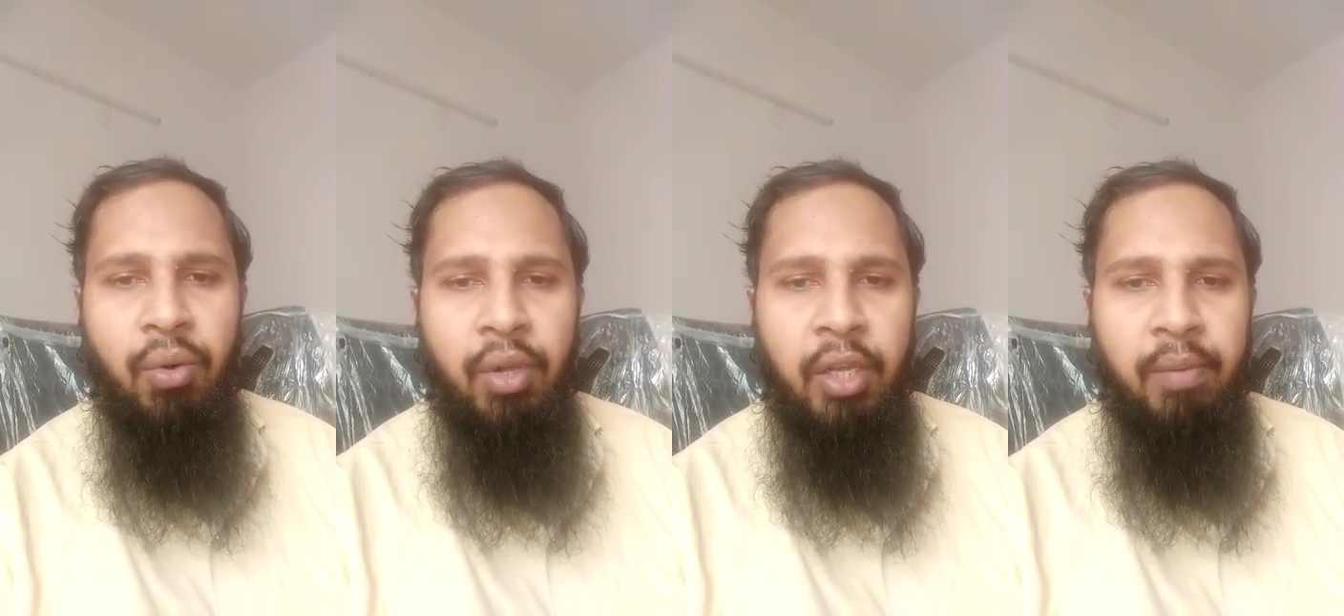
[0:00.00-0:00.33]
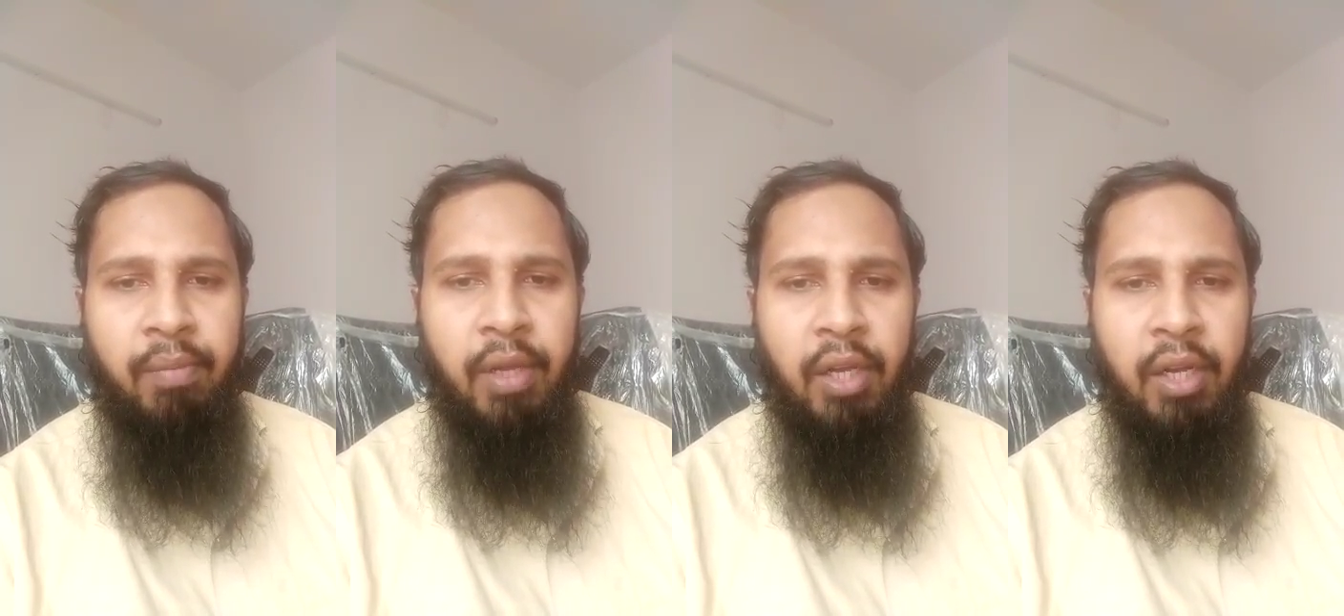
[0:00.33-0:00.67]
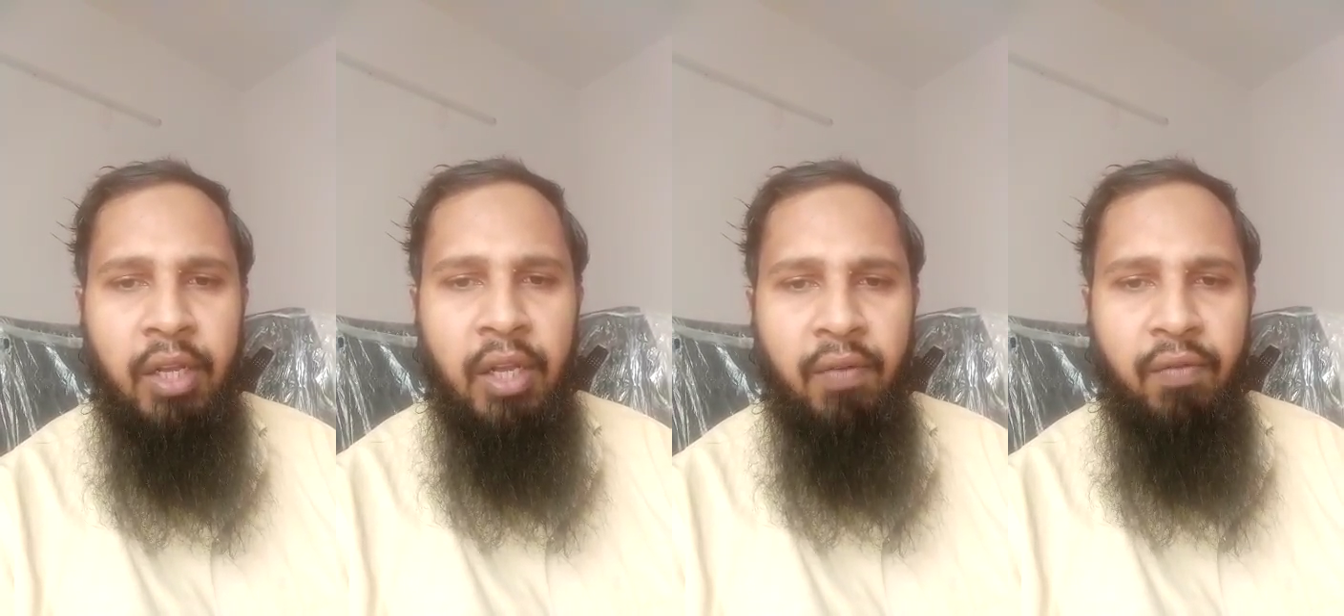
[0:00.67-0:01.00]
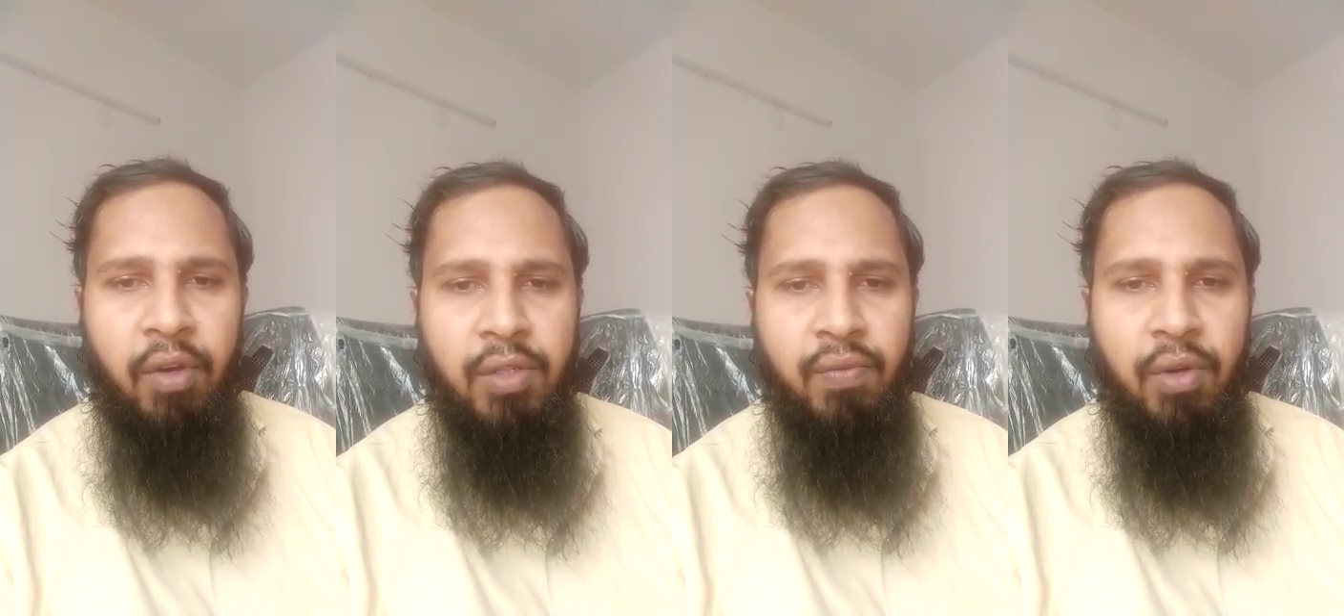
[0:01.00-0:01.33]
growing in my career and
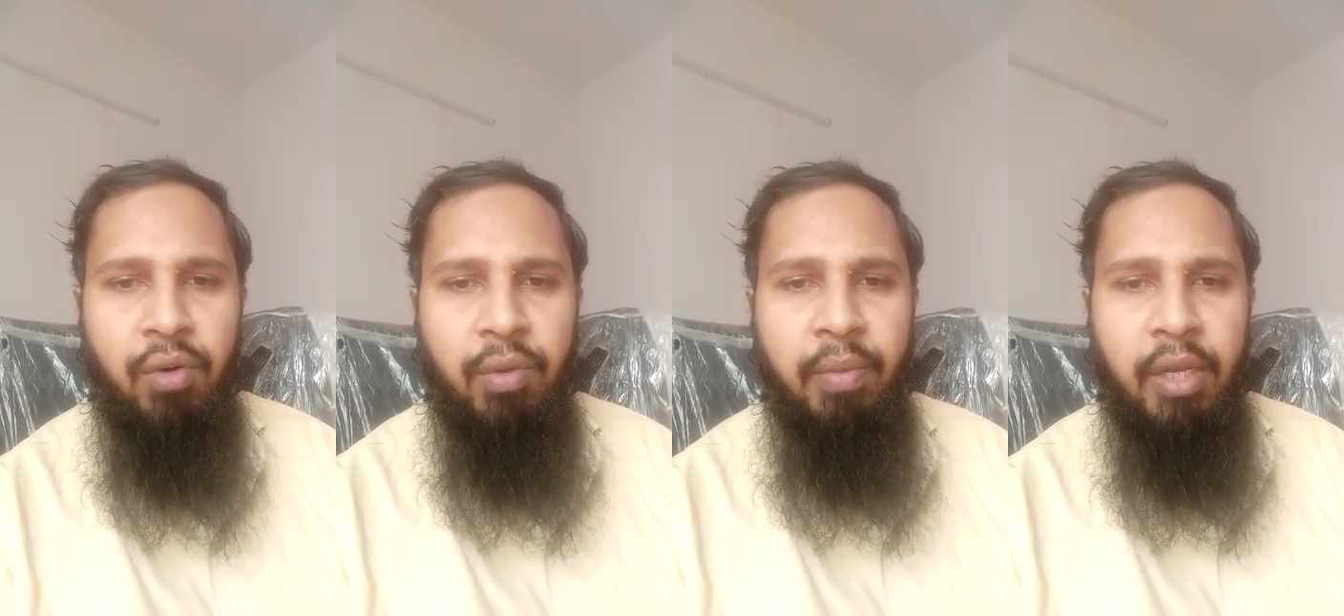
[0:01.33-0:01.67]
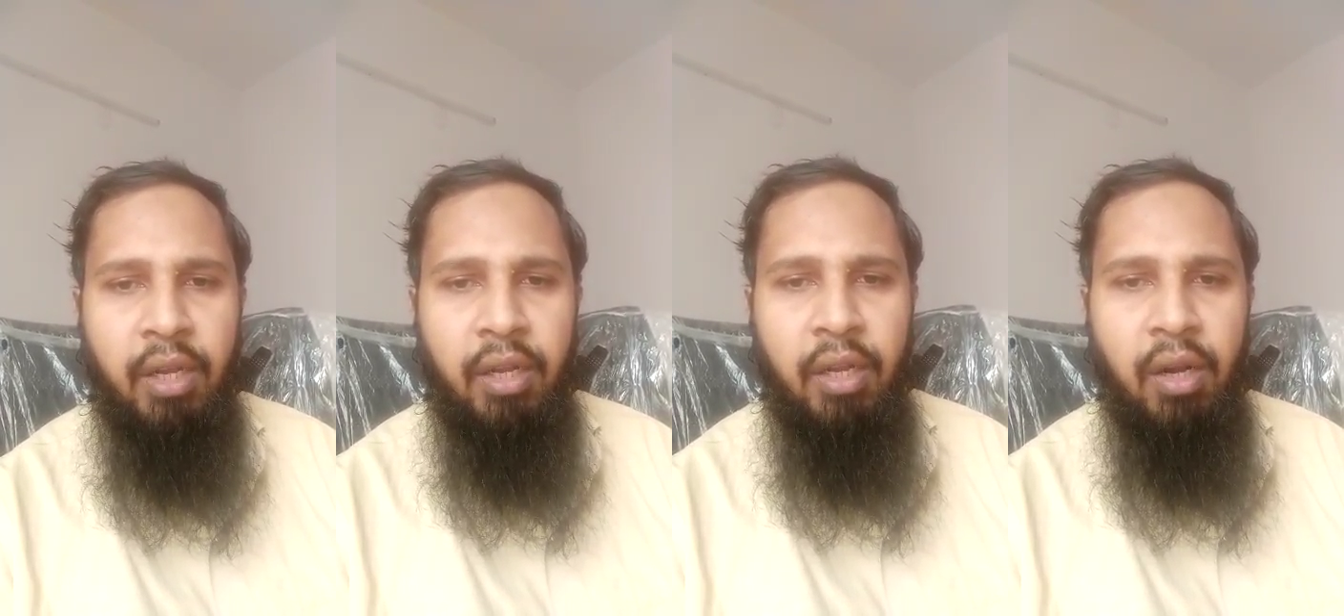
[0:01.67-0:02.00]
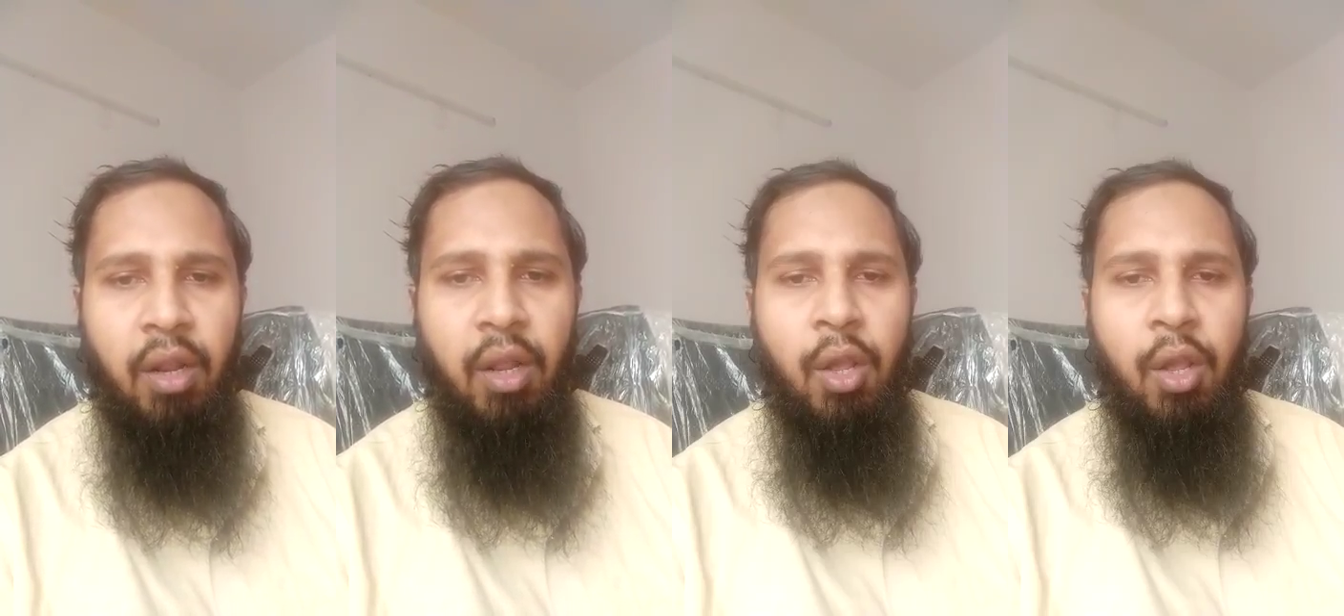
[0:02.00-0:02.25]
fast forward my career.